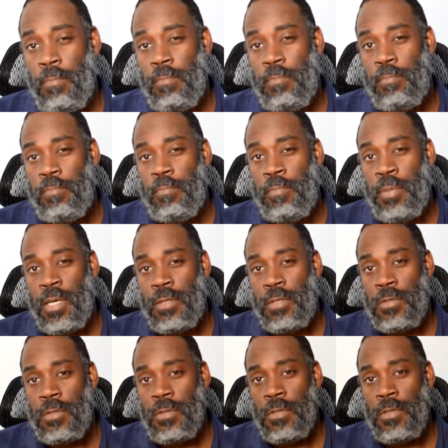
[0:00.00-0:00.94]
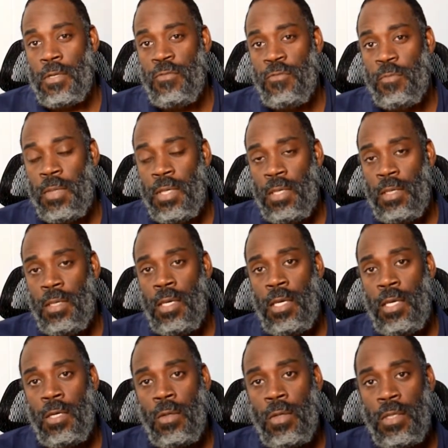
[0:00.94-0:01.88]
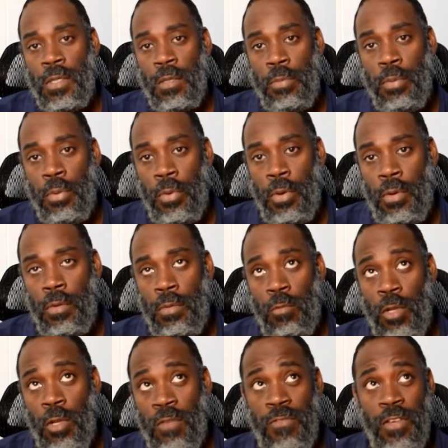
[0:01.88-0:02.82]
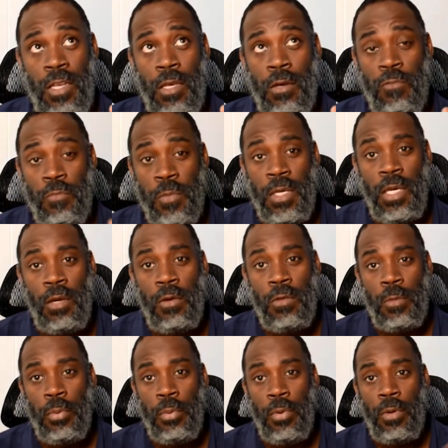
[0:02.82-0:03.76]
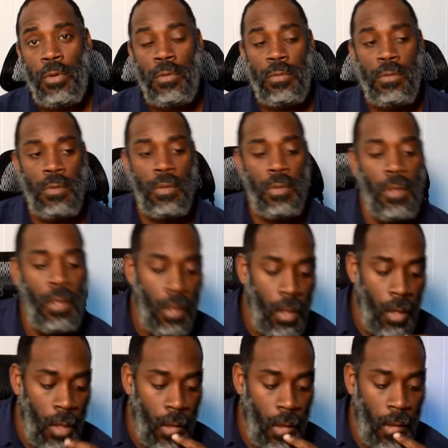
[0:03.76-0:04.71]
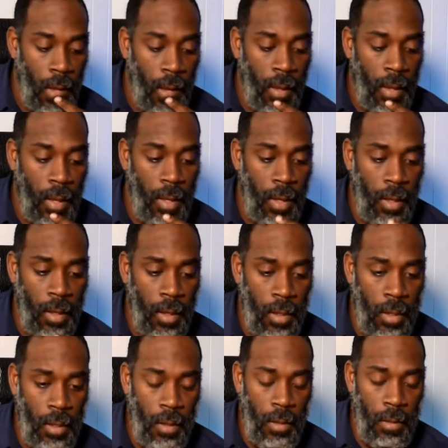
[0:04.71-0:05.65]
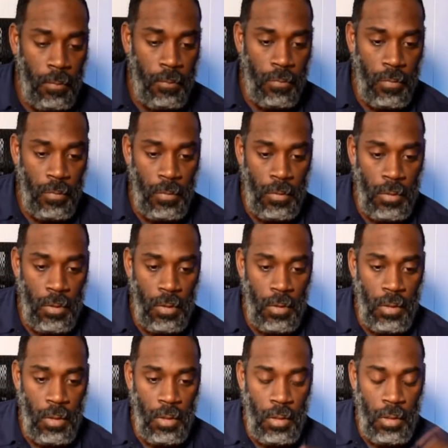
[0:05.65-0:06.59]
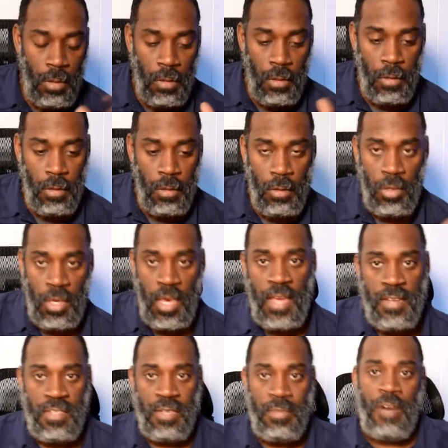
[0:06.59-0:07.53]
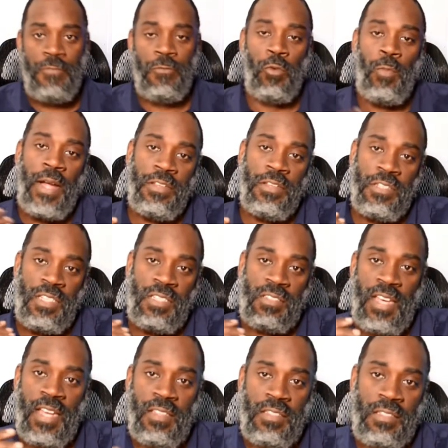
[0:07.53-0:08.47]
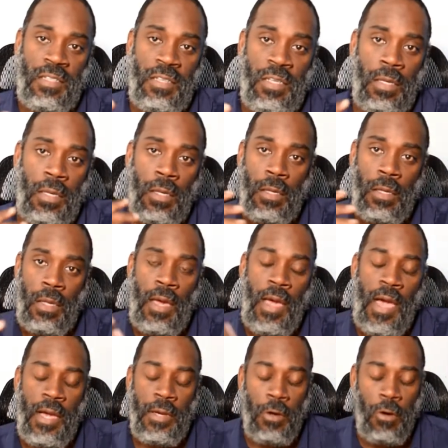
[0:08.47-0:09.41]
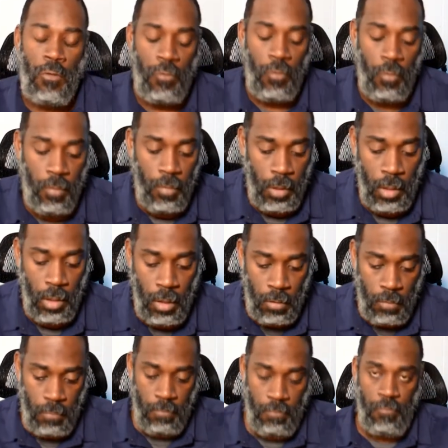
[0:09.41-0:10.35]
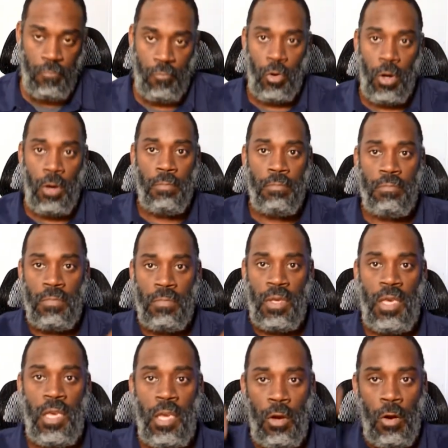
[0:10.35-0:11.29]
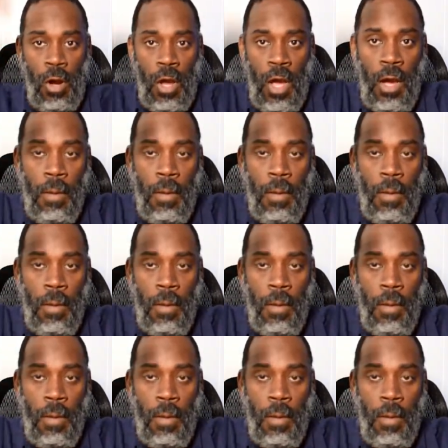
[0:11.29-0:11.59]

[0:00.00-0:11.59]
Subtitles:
picture of me here in the prone, well, a video of me here in the prone, and you can't see my full body. You can just kind of see how I go from, you know, from here up.